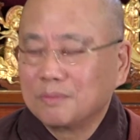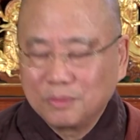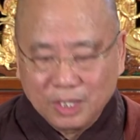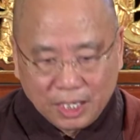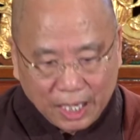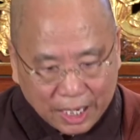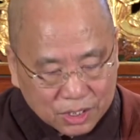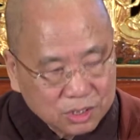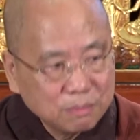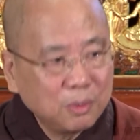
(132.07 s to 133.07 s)

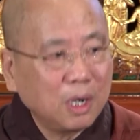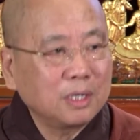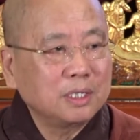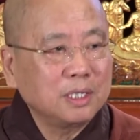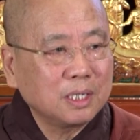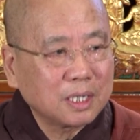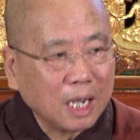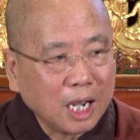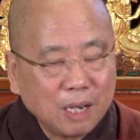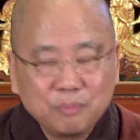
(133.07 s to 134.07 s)
Relax the body,
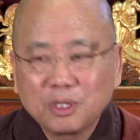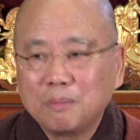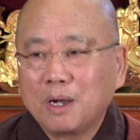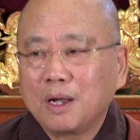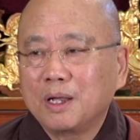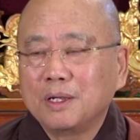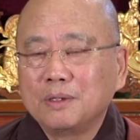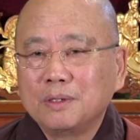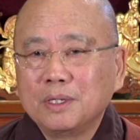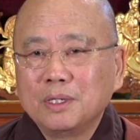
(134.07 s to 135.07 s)
calm the
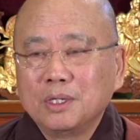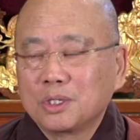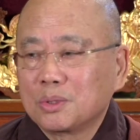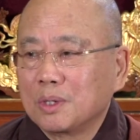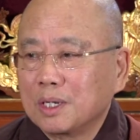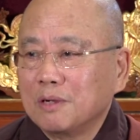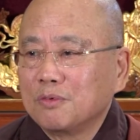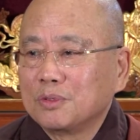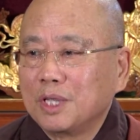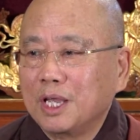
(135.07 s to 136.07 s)
mind to a
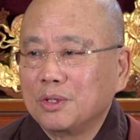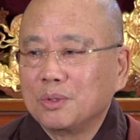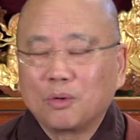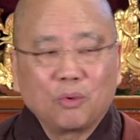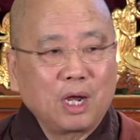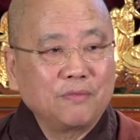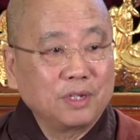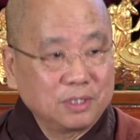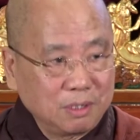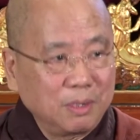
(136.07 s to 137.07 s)
level that you arrive
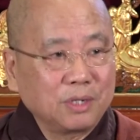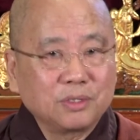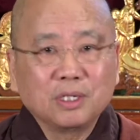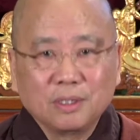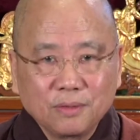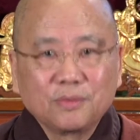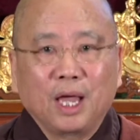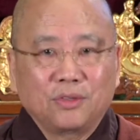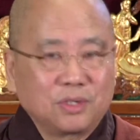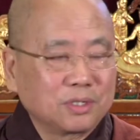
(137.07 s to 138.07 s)
at samadhi.
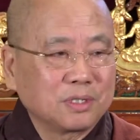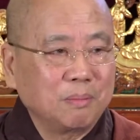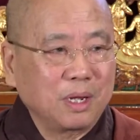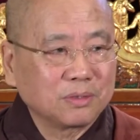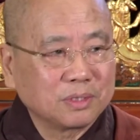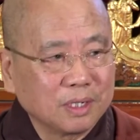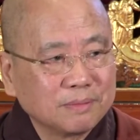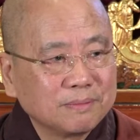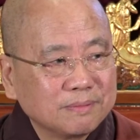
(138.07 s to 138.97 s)
That's samatha.